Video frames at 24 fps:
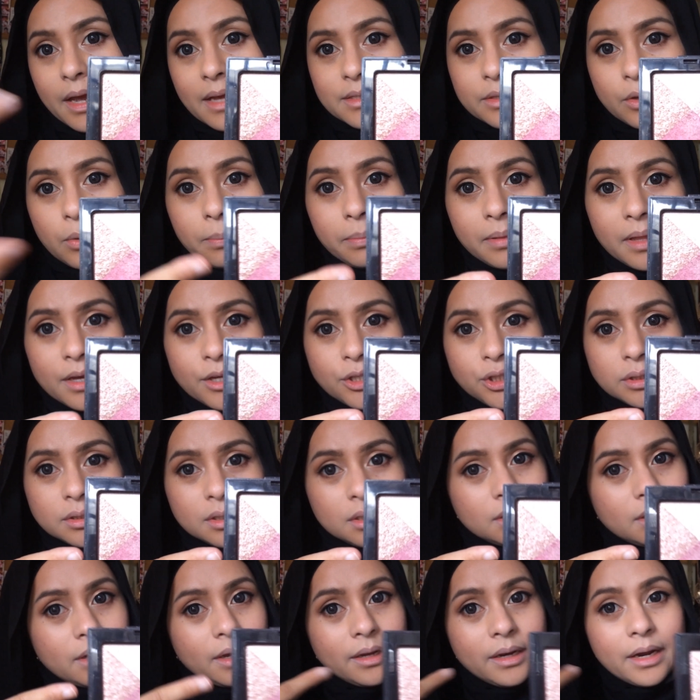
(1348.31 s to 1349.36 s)
as a blush,
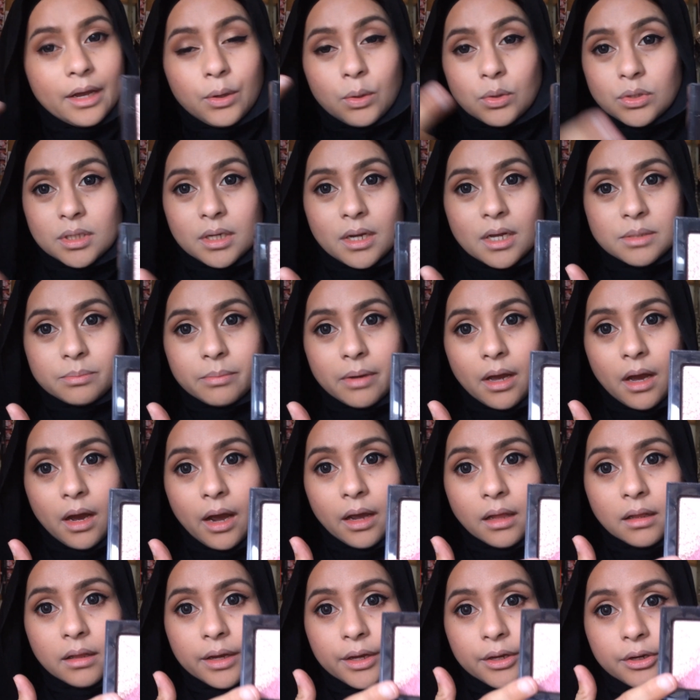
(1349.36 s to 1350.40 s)
and I use it as my
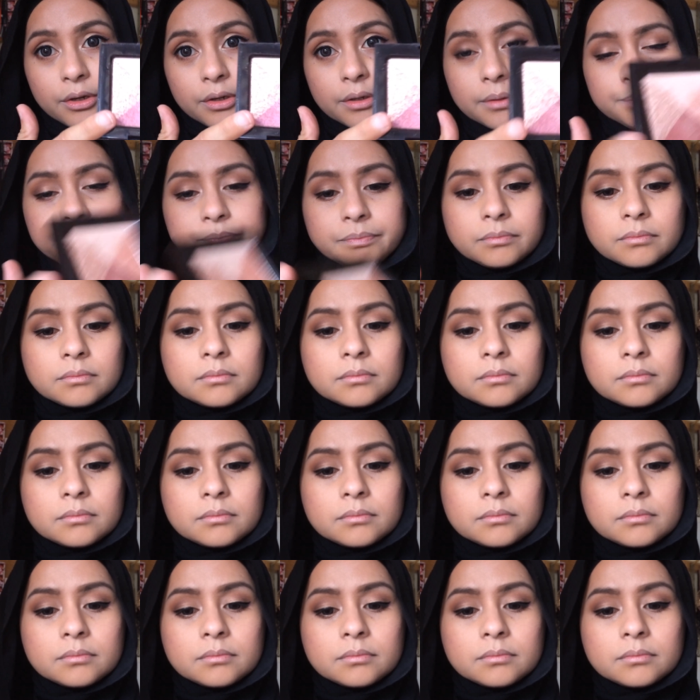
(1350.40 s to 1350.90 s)
highlighter.